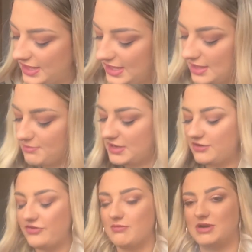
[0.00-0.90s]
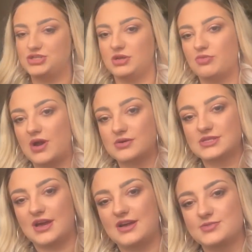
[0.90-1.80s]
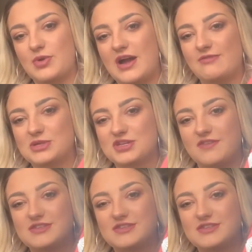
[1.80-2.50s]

the Benefit Magic Brow Stars, but I'm actually